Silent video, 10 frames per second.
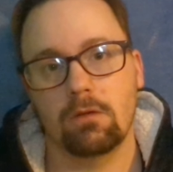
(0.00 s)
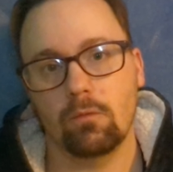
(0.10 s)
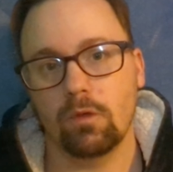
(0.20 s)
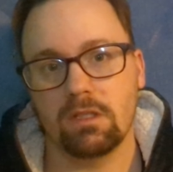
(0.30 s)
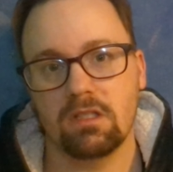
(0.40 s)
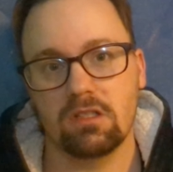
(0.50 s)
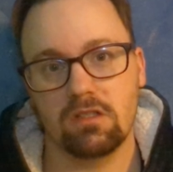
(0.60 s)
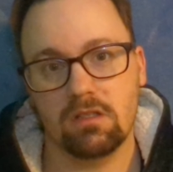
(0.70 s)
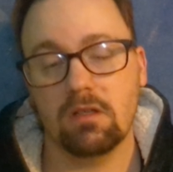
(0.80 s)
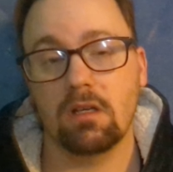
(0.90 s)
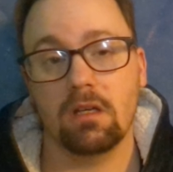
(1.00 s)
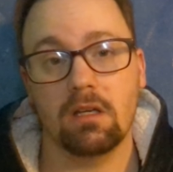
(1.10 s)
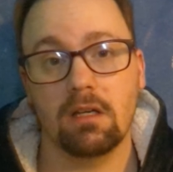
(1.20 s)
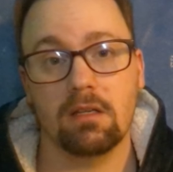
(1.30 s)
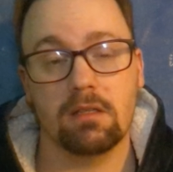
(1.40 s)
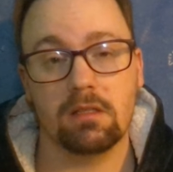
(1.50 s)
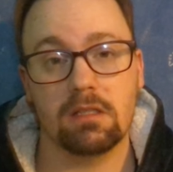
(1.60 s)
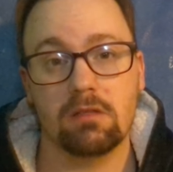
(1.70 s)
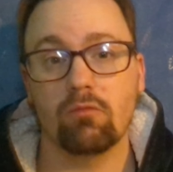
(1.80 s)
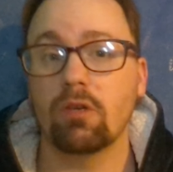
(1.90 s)
wasn't uh,
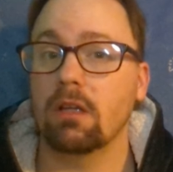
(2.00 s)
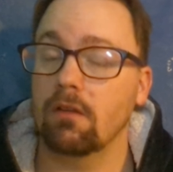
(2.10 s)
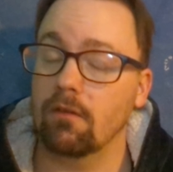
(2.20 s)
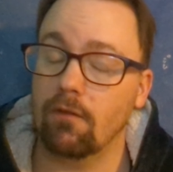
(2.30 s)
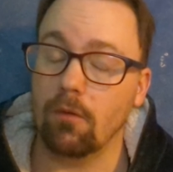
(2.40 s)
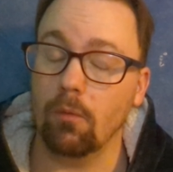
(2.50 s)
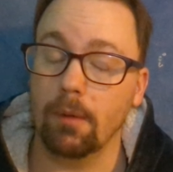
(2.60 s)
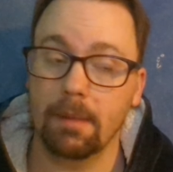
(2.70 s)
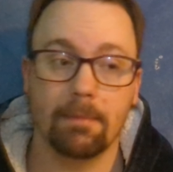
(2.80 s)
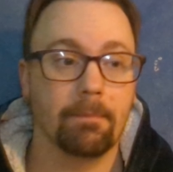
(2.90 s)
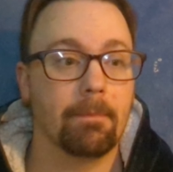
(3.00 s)
written for women.